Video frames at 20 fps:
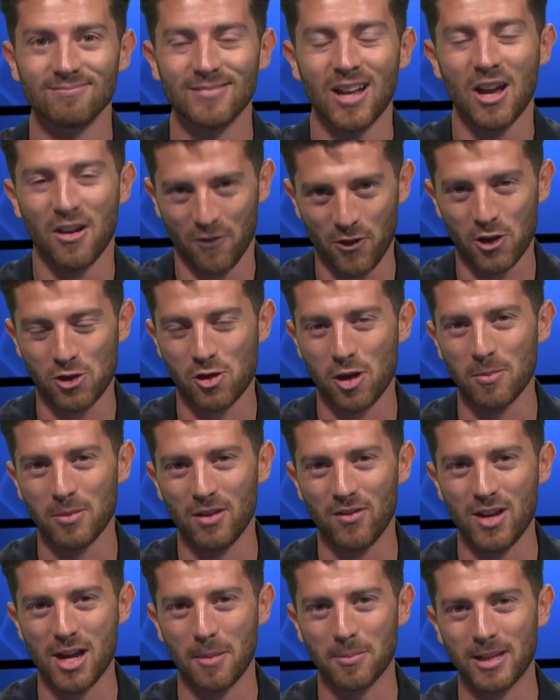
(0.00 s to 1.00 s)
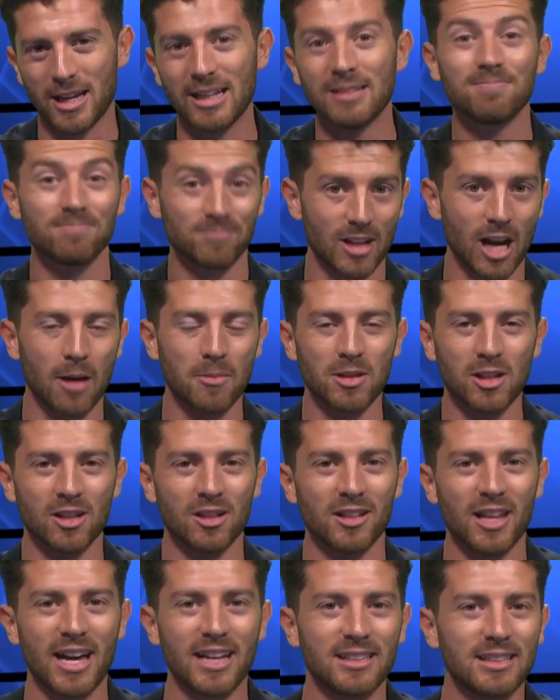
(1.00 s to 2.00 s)
For your Stream TV update, I'm Dylan
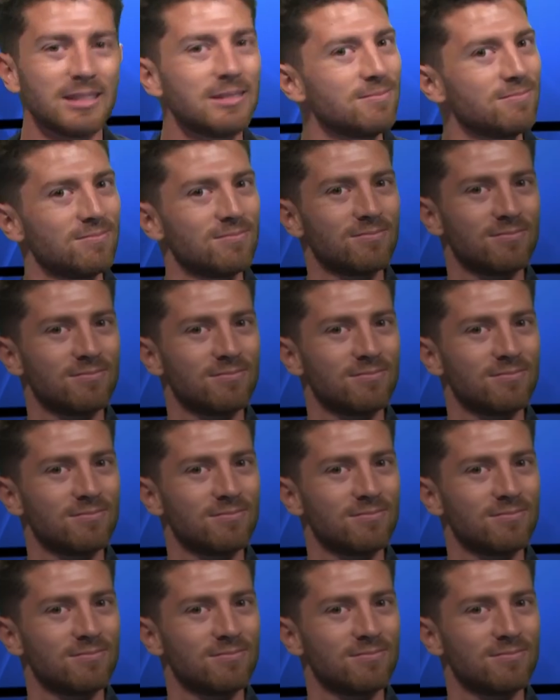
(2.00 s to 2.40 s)
Landon.